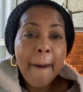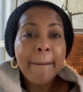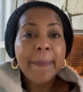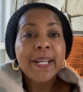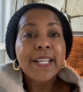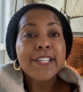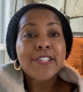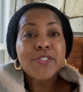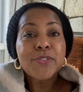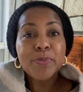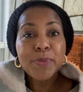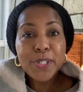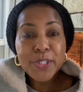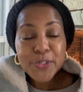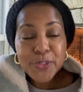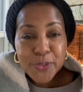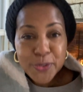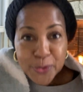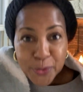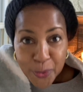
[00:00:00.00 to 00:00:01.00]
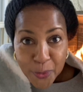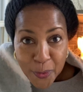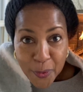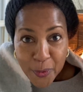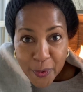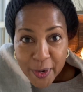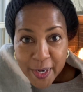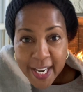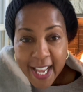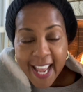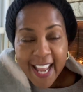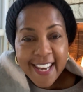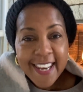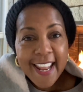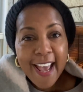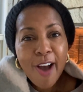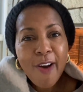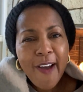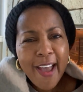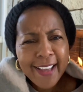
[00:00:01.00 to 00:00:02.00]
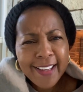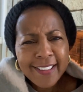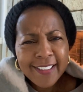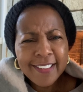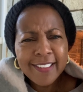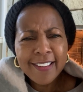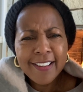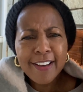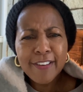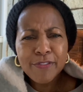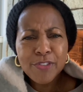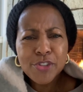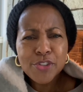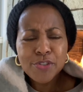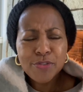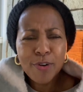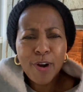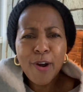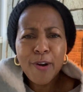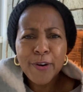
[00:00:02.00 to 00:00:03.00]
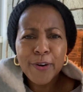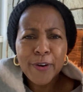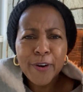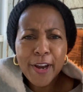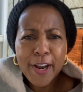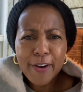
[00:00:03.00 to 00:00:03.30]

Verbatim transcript: but it's restored, and now I can love stronger